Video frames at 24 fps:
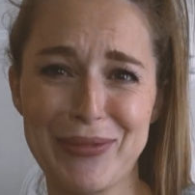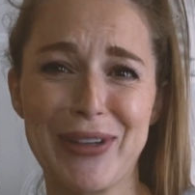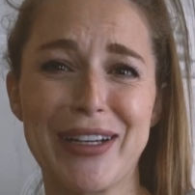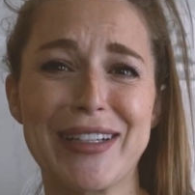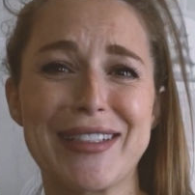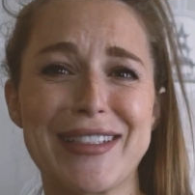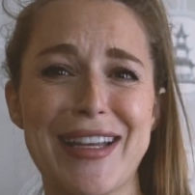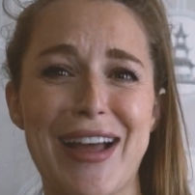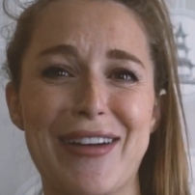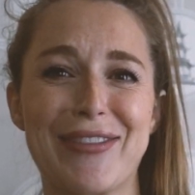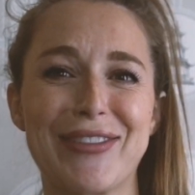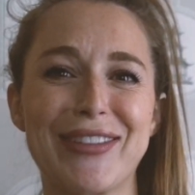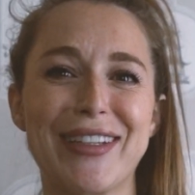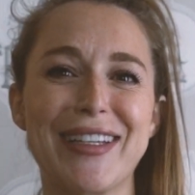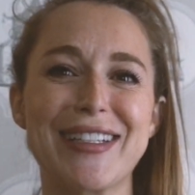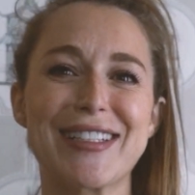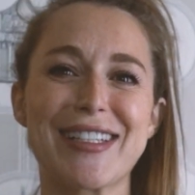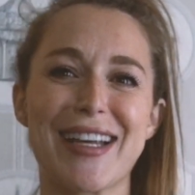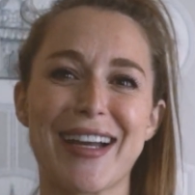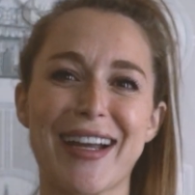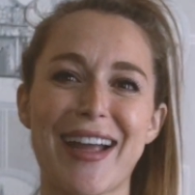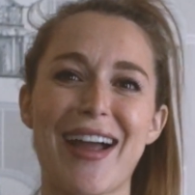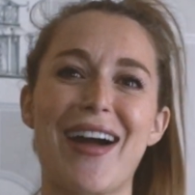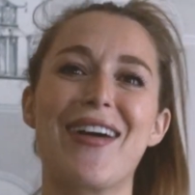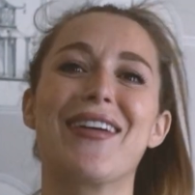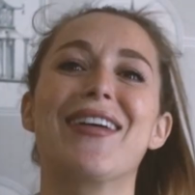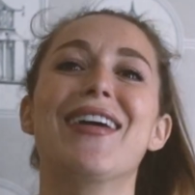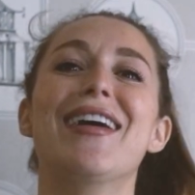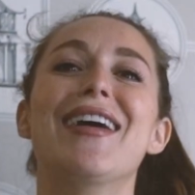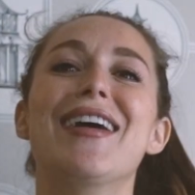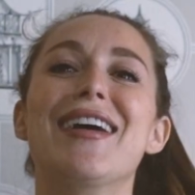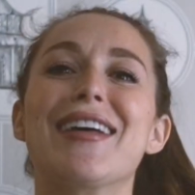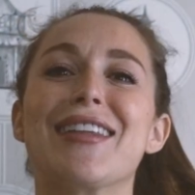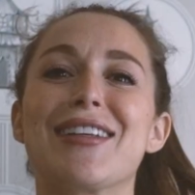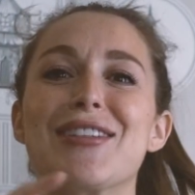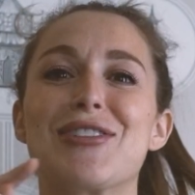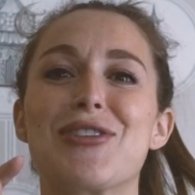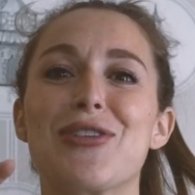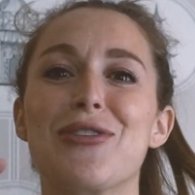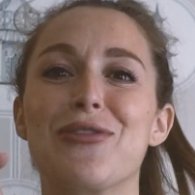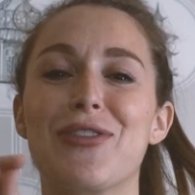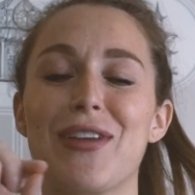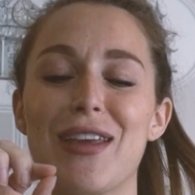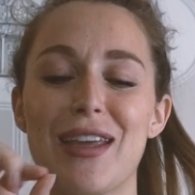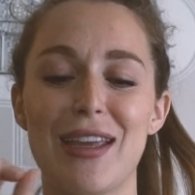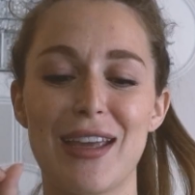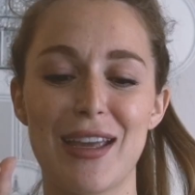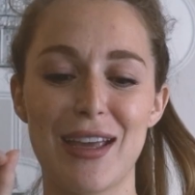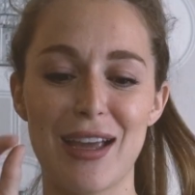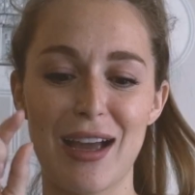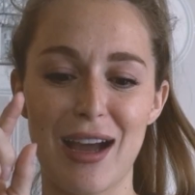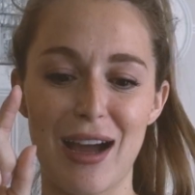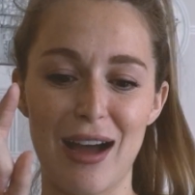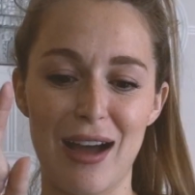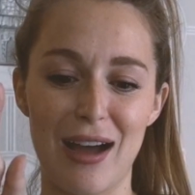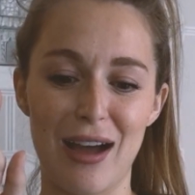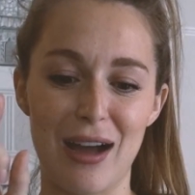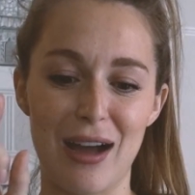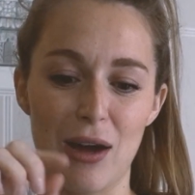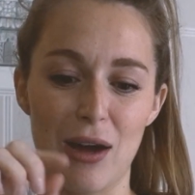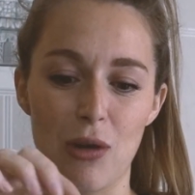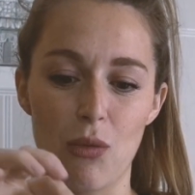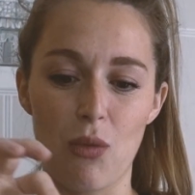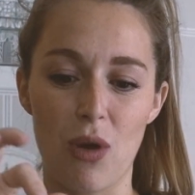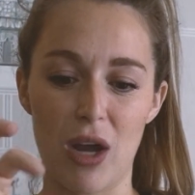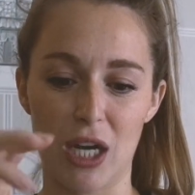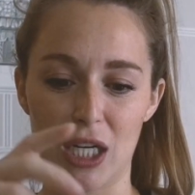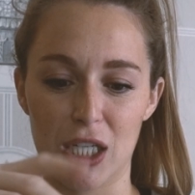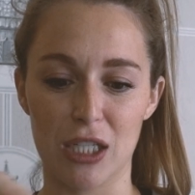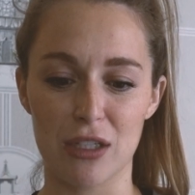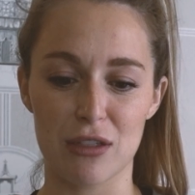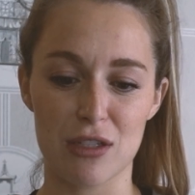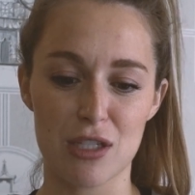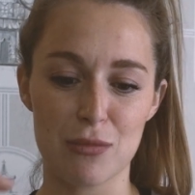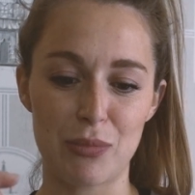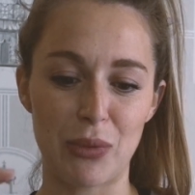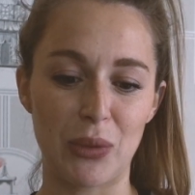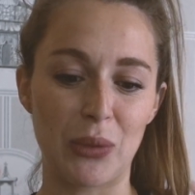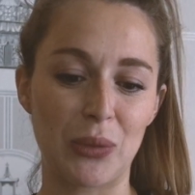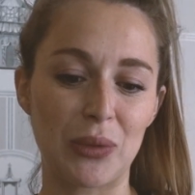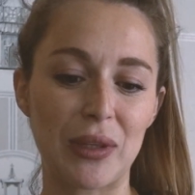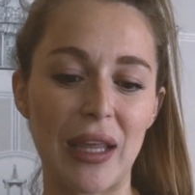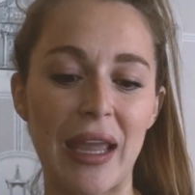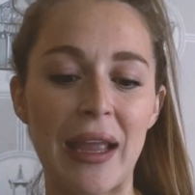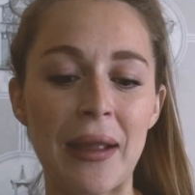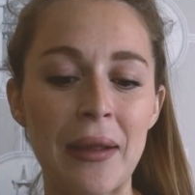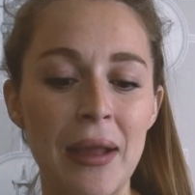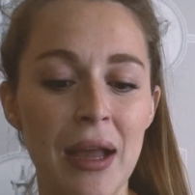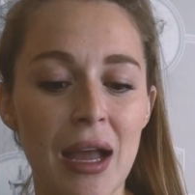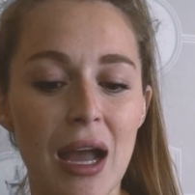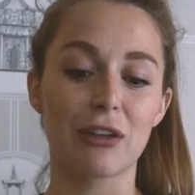but definitely check out the Joovy walker spoon thing.